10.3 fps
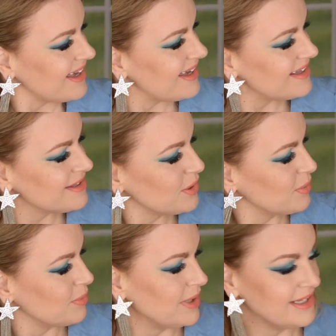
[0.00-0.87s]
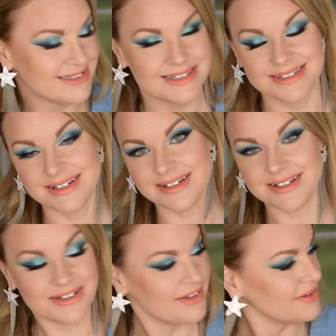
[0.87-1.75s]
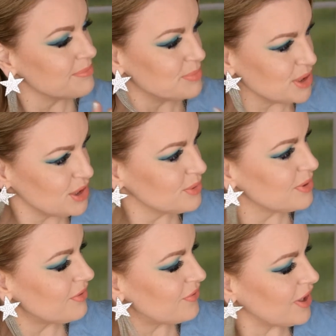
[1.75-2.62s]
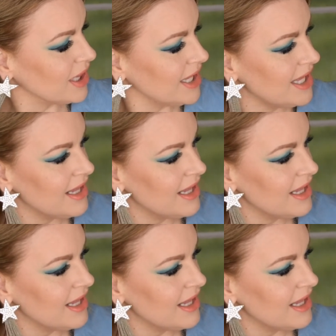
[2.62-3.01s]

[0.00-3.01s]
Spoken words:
And the greens, oh, beautiful.